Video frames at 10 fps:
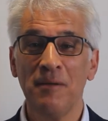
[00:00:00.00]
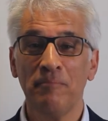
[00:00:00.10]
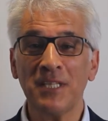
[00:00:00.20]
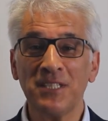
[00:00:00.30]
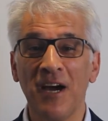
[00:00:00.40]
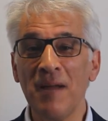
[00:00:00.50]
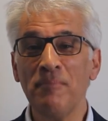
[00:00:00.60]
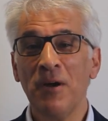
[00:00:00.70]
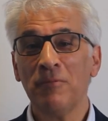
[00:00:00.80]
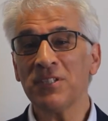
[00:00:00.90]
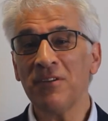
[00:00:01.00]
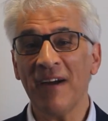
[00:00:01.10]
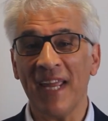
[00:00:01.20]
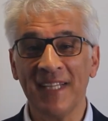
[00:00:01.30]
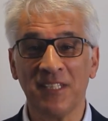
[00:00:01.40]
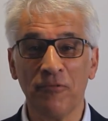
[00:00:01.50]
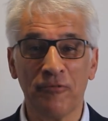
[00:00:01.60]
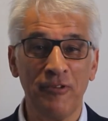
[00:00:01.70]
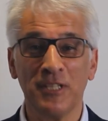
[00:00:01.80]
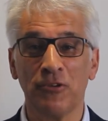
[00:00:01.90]
My time was not here to
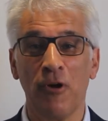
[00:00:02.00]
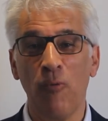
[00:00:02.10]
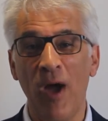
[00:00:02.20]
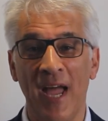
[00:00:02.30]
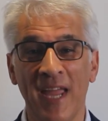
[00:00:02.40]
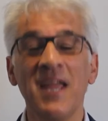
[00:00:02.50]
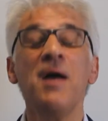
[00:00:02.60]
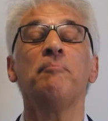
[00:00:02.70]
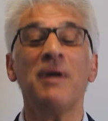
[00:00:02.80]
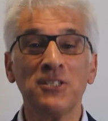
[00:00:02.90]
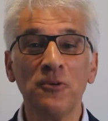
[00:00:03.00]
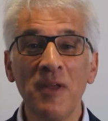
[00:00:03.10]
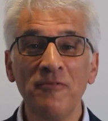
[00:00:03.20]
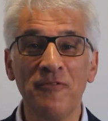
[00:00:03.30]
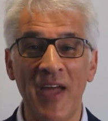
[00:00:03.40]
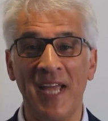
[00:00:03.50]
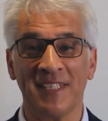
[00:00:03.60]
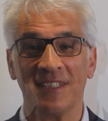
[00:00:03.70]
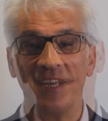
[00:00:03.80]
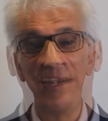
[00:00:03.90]
fritter away, but to
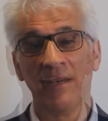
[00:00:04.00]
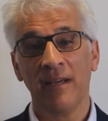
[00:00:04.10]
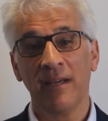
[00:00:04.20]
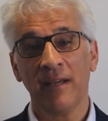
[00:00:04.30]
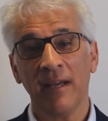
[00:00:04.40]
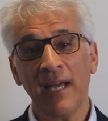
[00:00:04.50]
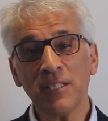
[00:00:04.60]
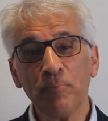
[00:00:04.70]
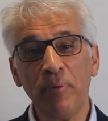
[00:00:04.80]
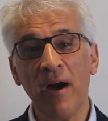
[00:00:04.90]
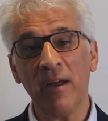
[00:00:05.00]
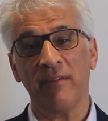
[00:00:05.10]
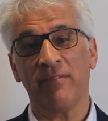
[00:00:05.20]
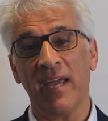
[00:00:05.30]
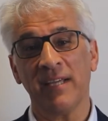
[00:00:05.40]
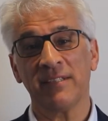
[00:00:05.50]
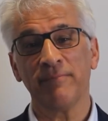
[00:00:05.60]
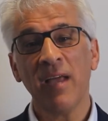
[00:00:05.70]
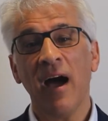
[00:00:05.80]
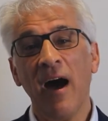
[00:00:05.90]
invest. As part of this,
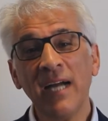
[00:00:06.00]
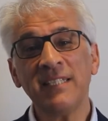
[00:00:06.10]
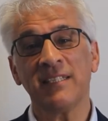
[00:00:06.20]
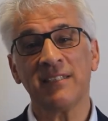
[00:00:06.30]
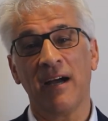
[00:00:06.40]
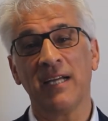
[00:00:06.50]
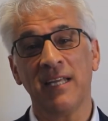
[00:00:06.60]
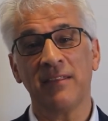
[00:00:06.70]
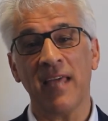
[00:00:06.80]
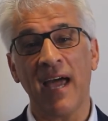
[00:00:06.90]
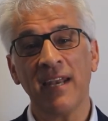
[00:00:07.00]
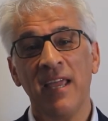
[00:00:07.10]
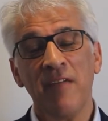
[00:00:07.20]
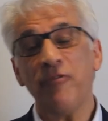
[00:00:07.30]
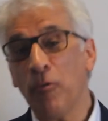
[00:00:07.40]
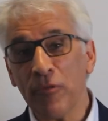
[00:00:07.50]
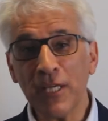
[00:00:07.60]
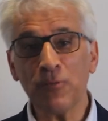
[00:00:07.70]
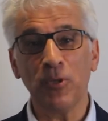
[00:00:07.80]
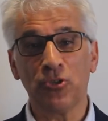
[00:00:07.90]
I decided that if all
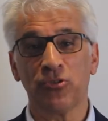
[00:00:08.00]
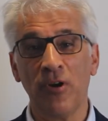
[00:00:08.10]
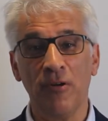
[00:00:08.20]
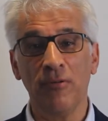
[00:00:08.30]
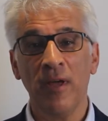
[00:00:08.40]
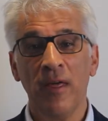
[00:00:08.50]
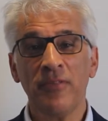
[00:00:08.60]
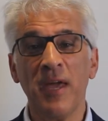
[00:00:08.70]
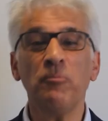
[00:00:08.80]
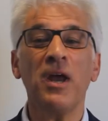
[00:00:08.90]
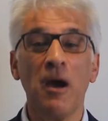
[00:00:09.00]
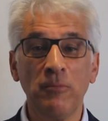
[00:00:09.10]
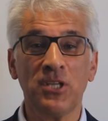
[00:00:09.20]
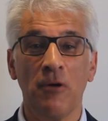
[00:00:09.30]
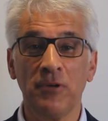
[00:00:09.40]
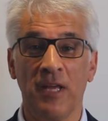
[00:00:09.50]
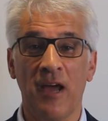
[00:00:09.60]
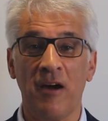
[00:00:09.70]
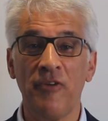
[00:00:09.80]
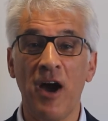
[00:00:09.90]
this were true, then when I was old
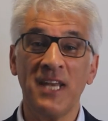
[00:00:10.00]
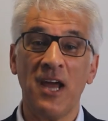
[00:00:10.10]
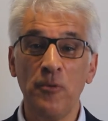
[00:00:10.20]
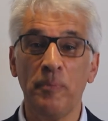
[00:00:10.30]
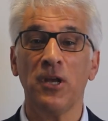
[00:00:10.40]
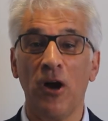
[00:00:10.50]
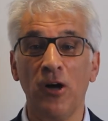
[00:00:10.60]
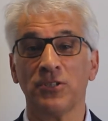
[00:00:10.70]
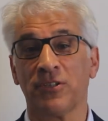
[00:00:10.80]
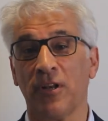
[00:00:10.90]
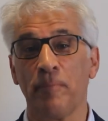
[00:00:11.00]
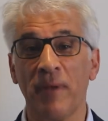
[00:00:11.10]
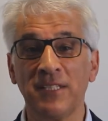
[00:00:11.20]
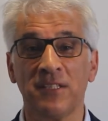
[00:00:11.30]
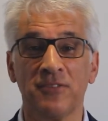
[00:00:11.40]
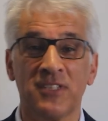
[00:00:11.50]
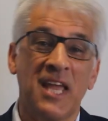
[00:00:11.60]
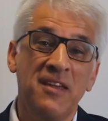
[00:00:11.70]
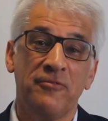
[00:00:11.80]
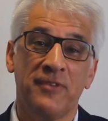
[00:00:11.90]
enough, I'd open a hostel, a place of
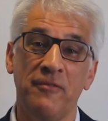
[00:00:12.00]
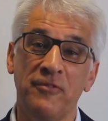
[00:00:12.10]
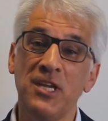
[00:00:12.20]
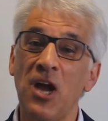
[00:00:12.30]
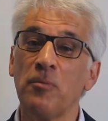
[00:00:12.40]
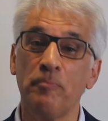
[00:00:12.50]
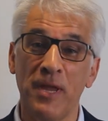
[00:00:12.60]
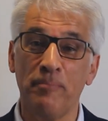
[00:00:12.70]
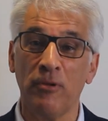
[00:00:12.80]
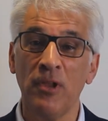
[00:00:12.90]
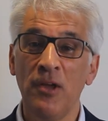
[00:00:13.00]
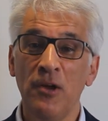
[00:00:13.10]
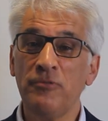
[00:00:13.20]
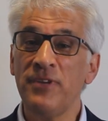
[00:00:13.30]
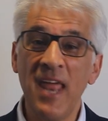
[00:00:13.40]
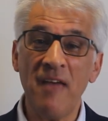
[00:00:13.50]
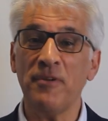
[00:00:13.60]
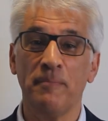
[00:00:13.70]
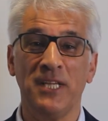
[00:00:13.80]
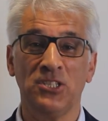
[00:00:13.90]
safety for young people who'd
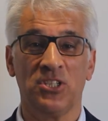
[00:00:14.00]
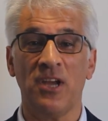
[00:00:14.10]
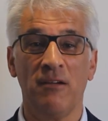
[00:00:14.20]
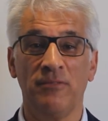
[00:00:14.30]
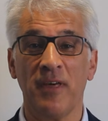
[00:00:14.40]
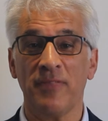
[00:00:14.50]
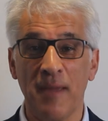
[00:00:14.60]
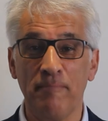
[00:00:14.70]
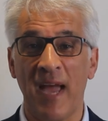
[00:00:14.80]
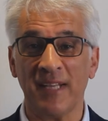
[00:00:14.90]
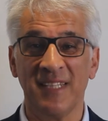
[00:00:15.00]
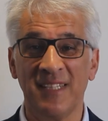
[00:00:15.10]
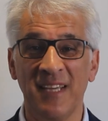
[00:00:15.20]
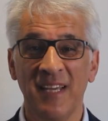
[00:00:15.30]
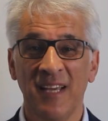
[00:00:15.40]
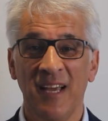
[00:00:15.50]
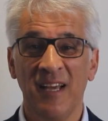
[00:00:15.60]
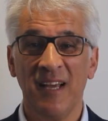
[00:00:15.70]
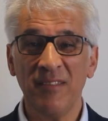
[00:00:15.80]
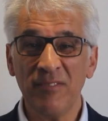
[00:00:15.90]
never been shown that they mattered,
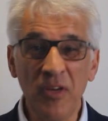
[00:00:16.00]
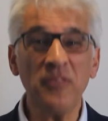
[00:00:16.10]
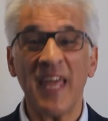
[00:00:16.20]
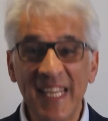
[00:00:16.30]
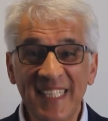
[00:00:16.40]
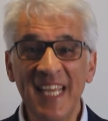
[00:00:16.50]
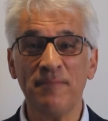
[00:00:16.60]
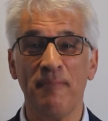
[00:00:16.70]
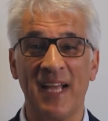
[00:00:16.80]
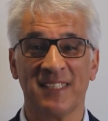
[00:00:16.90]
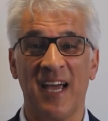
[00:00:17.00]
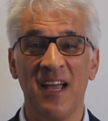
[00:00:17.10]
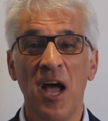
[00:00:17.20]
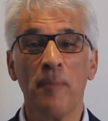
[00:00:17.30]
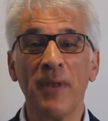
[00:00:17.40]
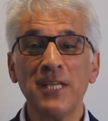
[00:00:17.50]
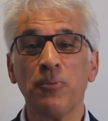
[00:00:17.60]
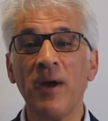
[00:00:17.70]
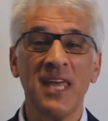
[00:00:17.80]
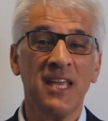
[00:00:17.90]
that they did matter, a place
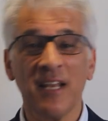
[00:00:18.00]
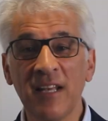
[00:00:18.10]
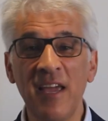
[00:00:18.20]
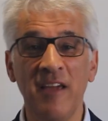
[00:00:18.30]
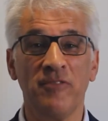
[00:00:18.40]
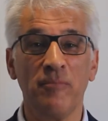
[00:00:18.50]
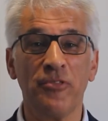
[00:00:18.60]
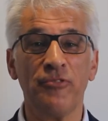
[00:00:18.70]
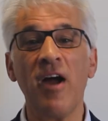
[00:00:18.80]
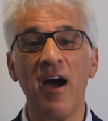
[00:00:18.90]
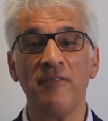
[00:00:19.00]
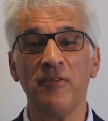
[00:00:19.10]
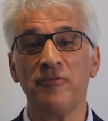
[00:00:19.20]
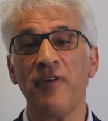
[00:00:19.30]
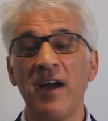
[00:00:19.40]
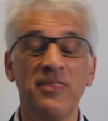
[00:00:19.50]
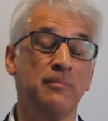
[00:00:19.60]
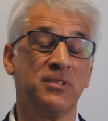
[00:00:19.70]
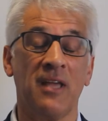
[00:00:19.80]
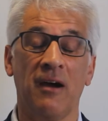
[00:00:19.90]
where they could live and thrive and find
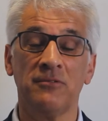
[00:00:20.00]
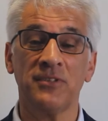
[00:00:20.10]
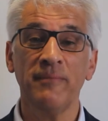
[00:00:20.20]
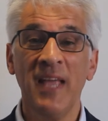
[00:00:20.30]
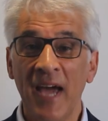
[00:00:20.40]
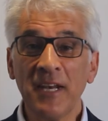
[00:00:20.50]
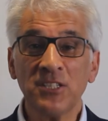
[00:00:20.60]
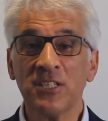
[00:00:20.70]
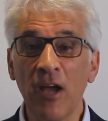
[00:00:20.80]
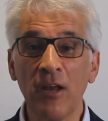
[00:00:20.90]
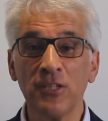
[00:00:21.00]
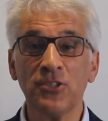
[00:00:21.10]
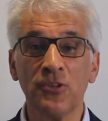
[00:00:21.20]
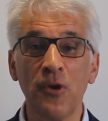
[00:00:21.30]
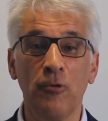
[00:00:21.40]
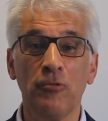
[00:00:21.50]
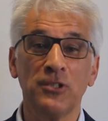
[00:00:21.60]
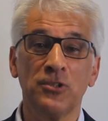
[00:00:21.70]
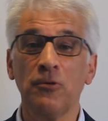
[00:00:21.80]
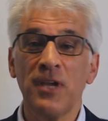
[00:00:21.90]
themselves. And I'd start a school
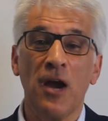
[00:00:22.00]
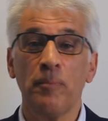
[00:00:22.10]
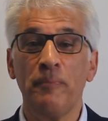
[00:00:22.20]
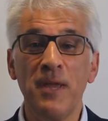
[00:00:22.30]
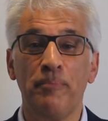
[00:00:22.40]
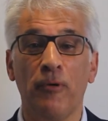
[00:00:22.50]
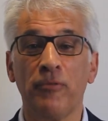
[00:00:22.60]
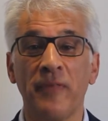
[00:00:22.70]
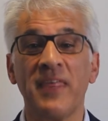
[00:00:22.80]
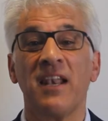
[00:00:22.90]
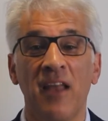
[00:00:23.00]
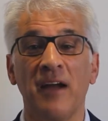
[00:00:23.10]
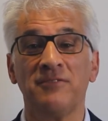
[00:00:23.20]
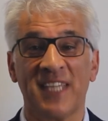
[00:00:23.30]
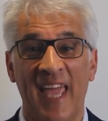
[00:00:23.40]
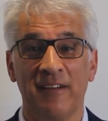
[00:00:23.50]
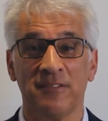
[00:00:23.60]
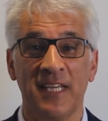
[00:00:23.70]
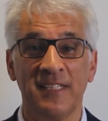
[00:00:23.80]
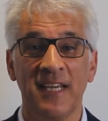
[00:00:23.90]
that taught young people that their lives
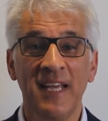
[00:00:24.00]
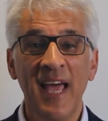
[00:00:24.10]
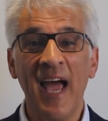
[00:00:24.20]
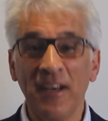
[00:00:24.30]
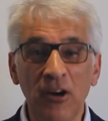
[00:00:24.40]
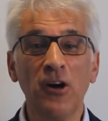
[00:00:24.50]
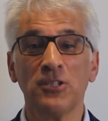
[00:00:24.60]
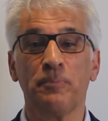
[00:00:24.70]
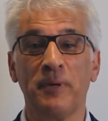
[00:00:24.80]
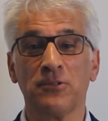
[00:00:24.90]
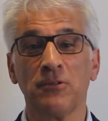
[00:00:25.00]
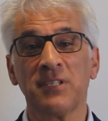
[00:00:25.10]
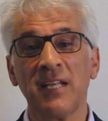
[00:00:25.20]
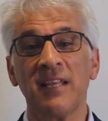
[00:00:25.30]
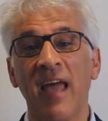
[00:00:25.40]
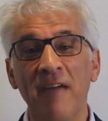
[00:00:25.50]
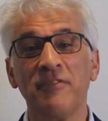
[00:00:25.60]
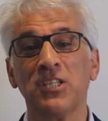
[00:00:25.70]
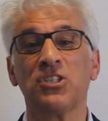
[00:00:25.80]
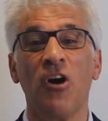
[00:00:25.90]
counted, and a hospital to
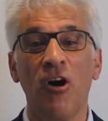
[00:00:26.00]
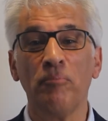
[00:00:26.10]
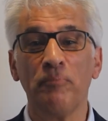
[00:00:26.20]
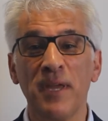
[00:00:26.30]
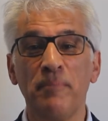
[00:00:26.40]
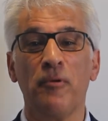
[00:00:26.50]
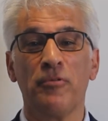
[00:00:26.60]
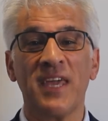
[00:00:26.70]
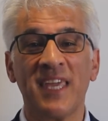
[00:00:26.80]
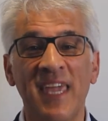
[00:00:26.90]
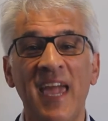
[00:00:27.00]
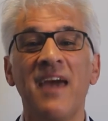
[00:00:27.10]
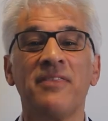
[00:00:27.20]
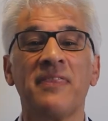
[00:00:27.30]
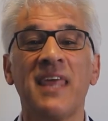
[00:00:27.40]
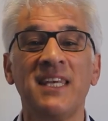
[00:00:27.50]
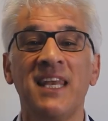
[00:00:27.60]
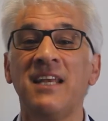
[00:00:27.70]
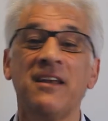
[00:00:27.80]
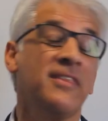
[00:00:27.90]
lavish on people the care that they
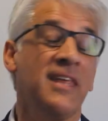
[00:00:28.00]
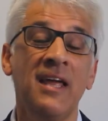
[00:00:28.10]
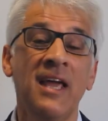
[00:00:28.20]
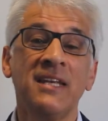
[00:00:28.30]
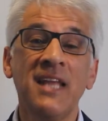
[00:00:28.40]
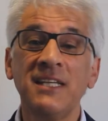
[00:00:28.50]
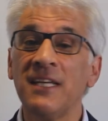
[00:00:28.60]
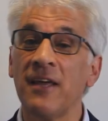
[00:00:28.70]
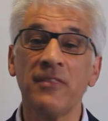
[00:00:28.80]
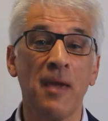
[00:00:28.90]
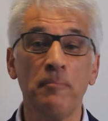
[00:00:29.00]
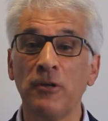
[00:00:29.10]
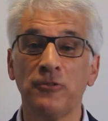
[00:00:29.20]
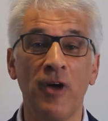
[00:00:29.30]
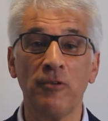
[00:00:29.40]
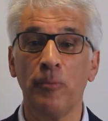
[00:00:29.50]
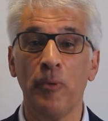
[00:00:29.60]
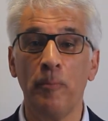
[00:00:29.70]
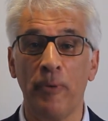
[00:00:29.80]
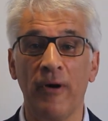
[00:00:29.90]
needed at their most
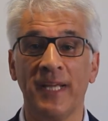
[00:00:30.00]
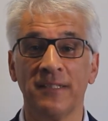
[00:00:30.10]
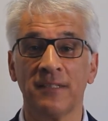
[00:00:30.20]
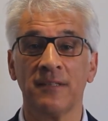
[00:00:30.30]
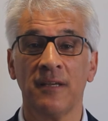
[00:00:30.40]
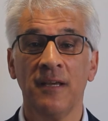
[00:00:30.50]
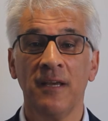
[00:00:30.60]
vulnerable points.